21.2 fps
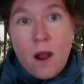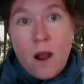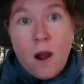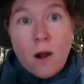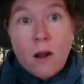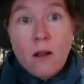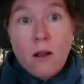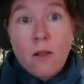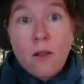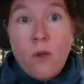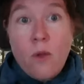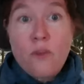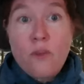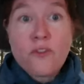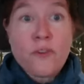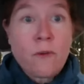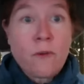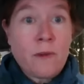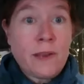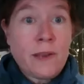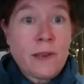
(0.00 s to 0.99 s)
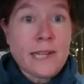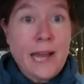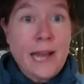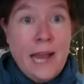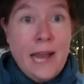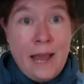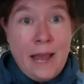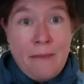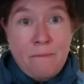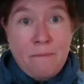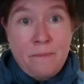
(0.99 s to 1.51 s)
are closer in
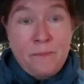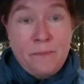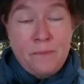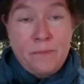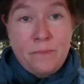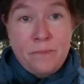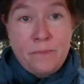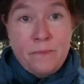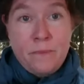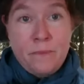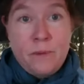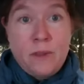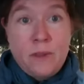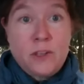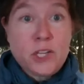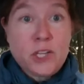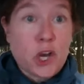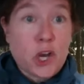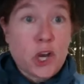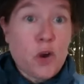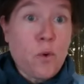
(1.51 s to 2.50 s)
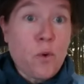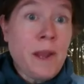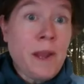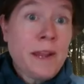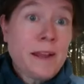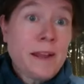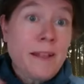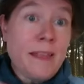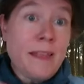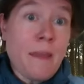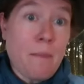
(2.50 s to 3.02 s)
time to
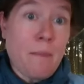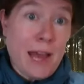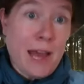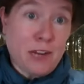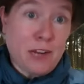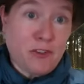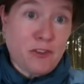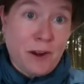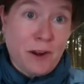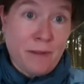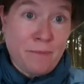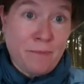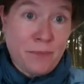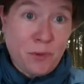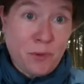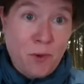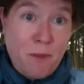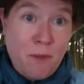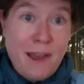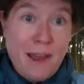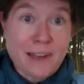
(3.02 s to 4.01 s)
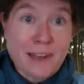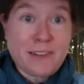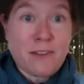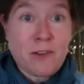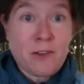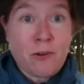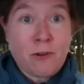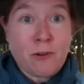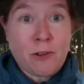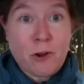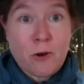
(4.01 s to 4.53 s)
Queen Cleopatra, going back to
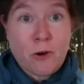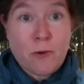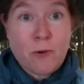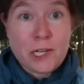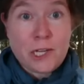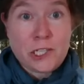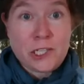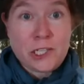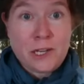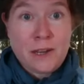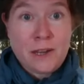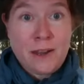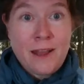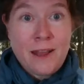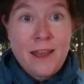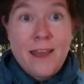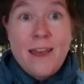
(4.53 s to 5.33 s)
the earlier question,